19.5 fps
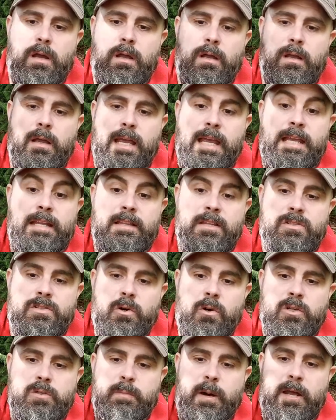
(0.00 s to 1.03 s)
heat the
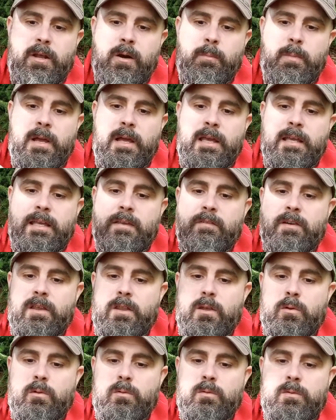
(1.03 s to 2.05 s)
saucepan up, giving
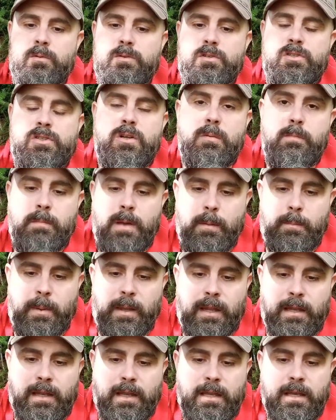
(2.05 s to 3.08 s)
you some
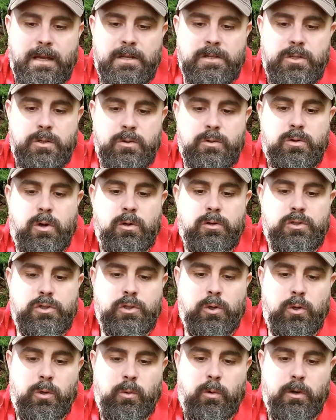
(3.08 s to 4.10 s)
ability to
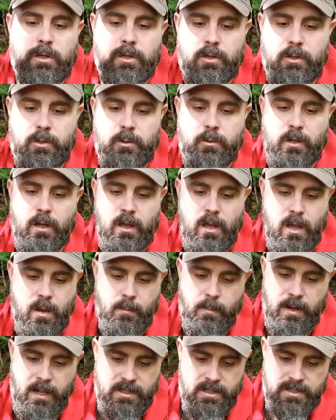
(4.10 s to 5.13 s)
control what you cook.
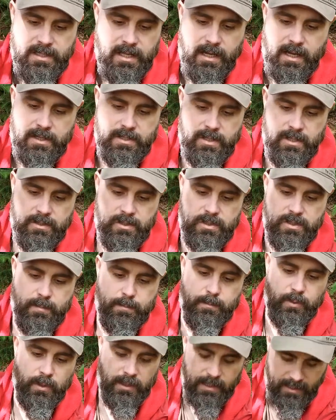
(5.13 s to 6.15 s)
But I just think it's just a
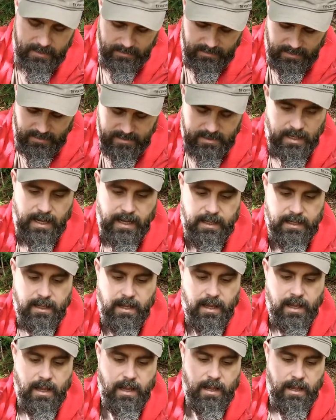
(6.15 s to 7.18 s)
brilliant design,
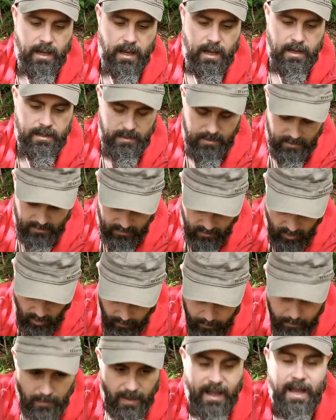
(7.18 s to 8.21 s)
and
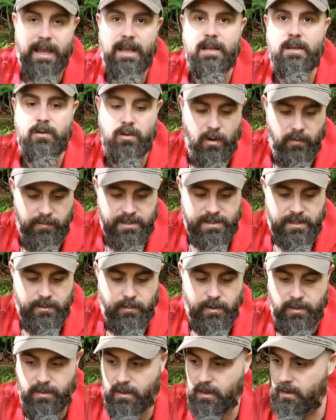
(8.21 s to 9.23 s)
combined obviously
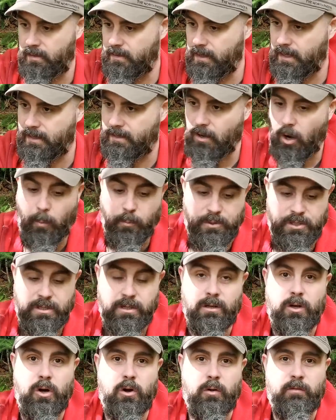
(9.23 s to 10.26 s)
with the option
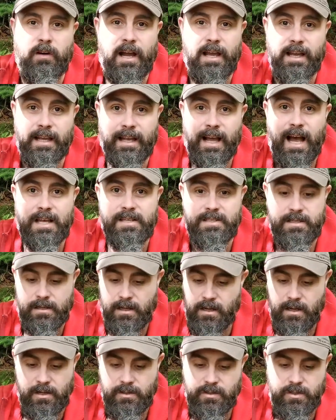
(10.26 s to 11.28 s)
to cook via gas,
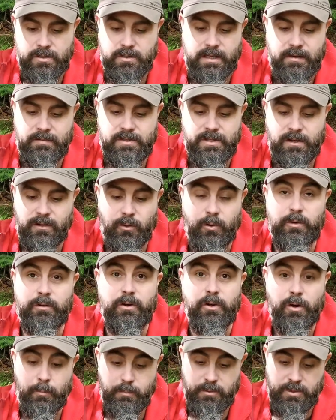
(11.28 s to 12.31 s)
just gives you a load of
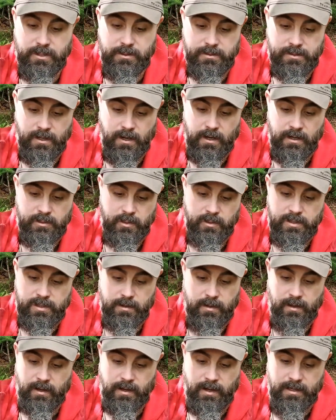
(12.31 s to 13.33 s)
good options. So
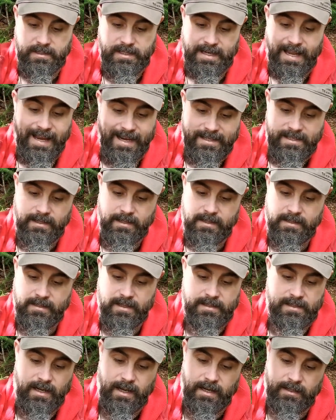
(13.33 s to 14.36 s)
it's an excellent
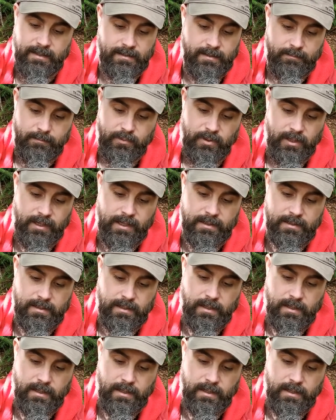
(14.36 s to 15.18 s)
design, brilliant.